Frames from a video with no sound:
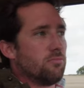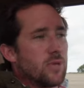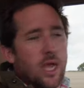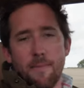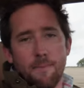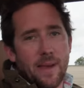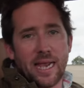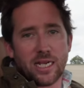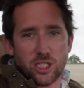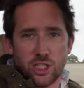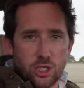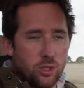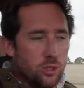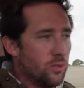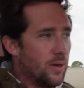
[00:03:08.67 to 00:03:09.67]
come back to
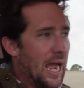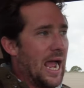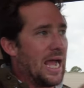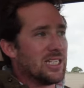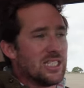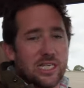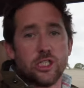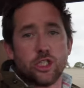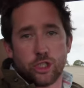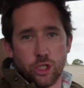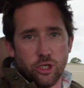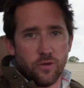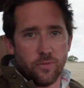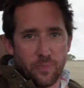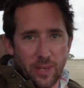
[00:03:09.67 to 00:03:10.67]
you as it
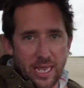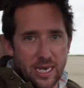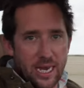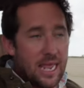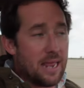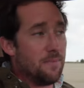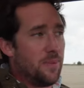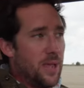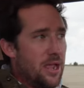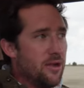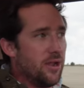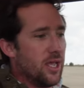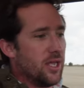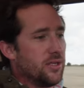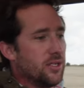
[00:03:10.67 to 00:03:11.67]
should have been in
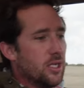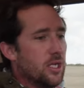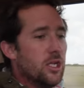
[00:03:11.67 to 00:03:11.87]
period.